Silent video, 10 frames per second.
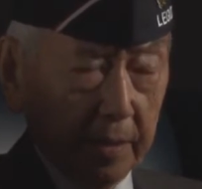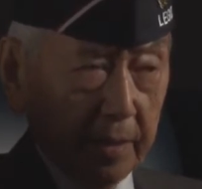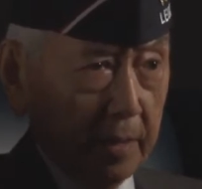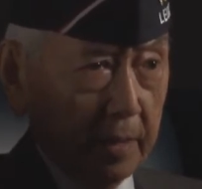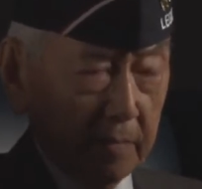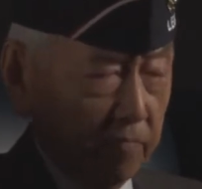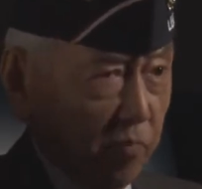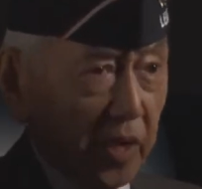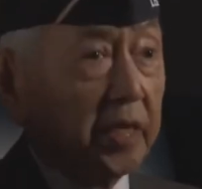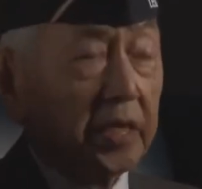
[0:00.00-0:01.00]
uh,
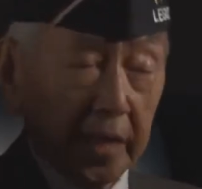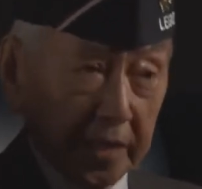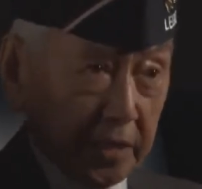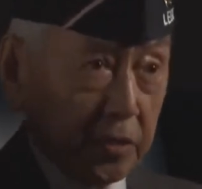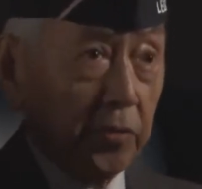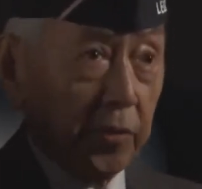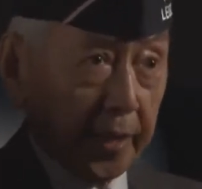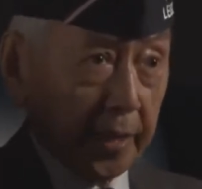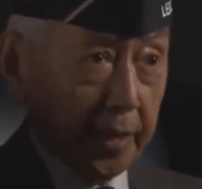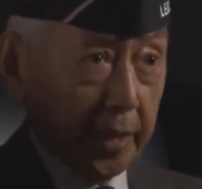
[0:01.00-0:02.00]
uh,
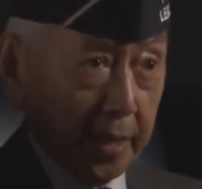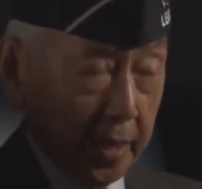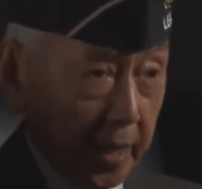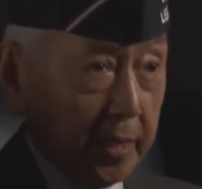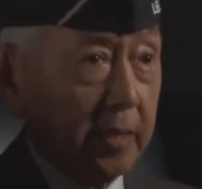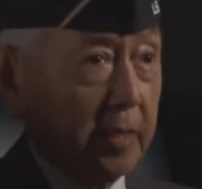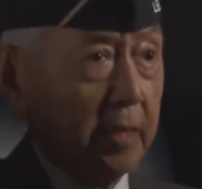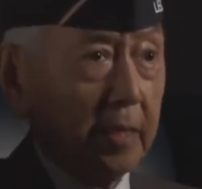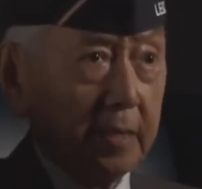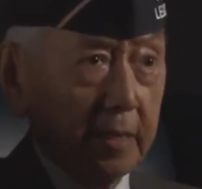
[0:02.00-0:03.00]
historic
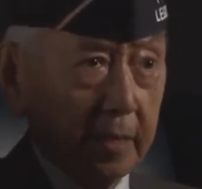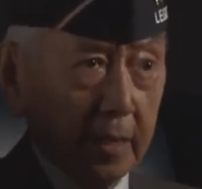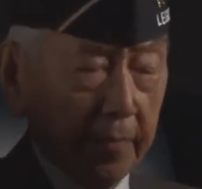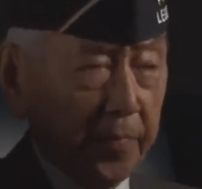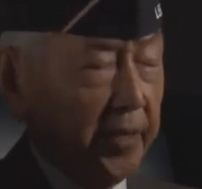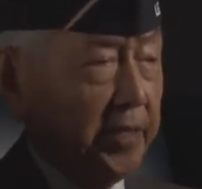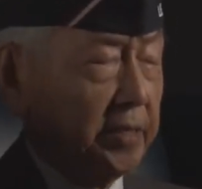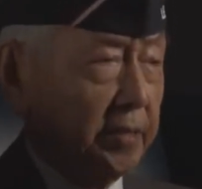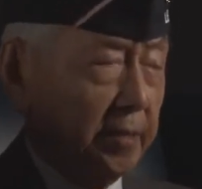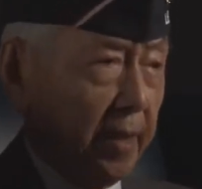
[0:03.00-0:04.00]
night-night
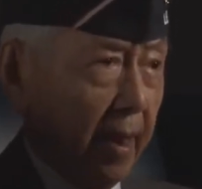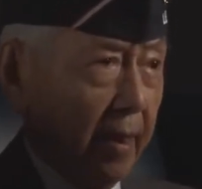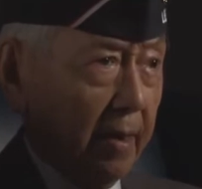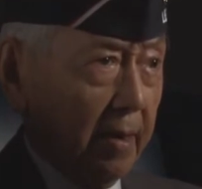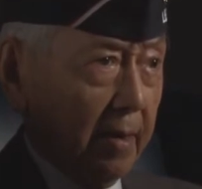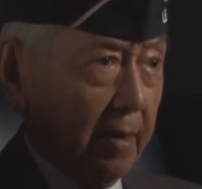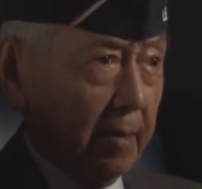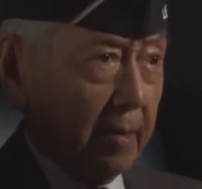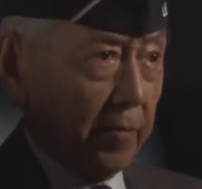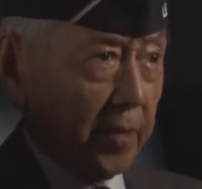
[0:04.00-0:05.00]
operation
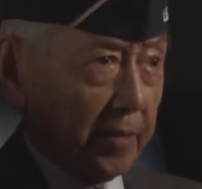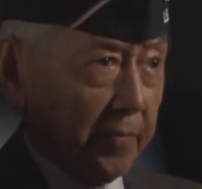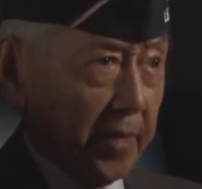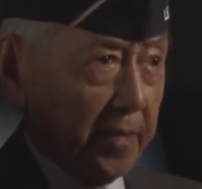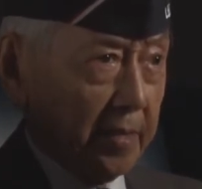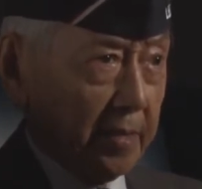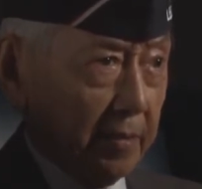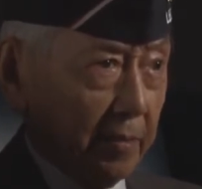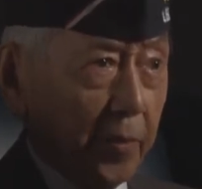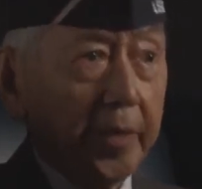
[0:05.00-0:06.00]
was based
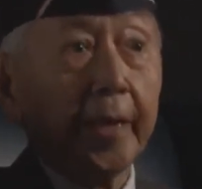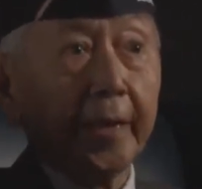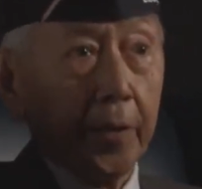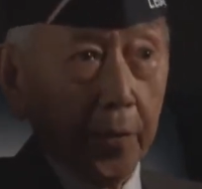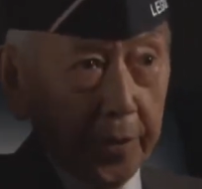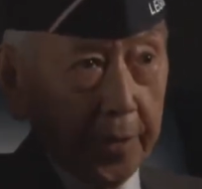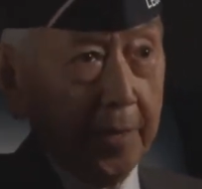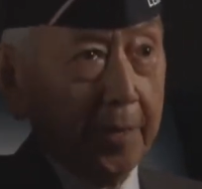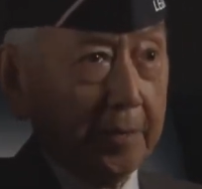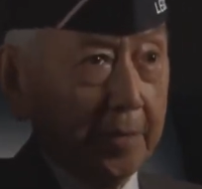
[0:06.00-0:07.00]
on what I learned
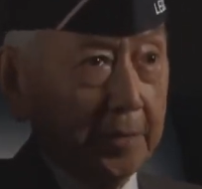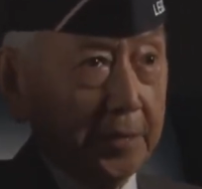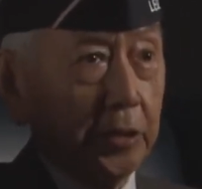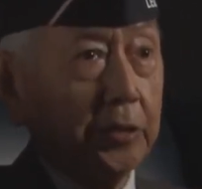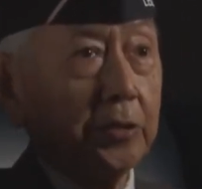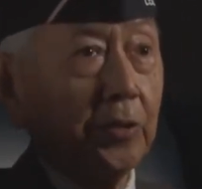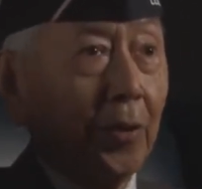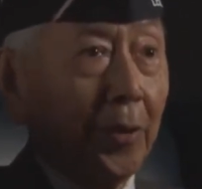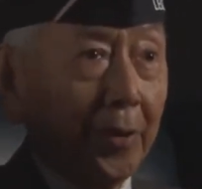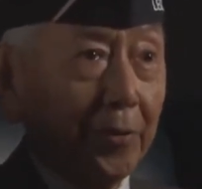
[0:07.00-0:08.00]
at uh, junior
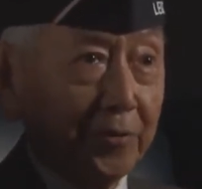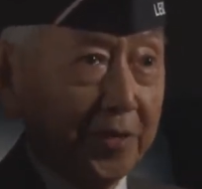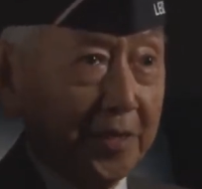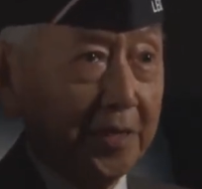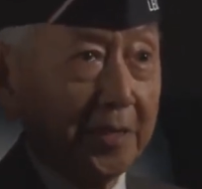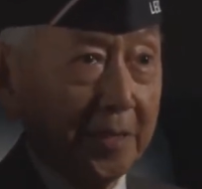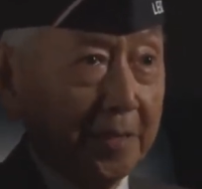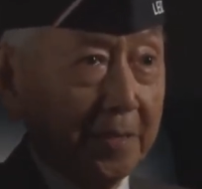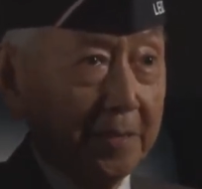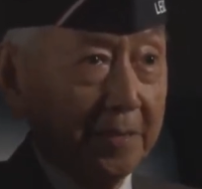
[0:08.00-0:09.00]
ROTC.